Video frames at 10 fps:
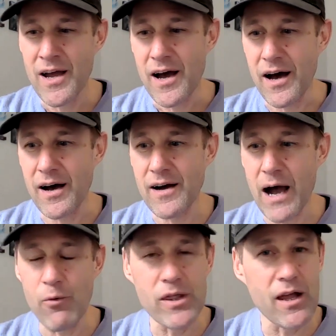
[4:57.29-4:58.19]

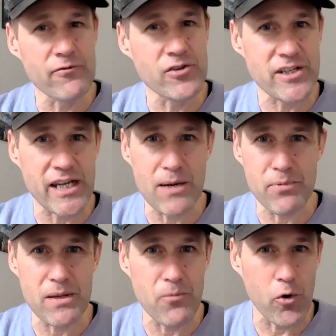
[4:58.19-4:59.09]
I would love just to get up
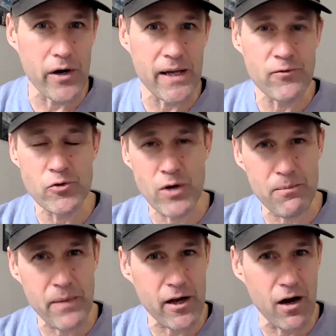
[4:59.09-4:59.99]
in the morning,
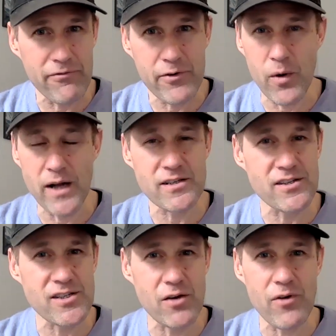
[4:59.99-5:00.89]
drink my coffee, watching the
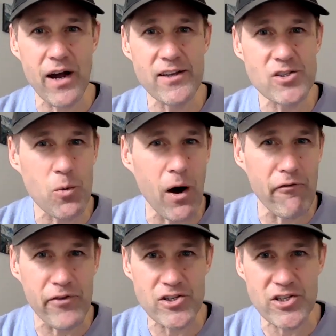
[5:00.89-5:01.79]
sunrise, go
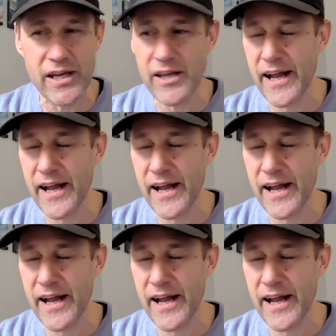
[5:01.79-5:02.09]
out fishing,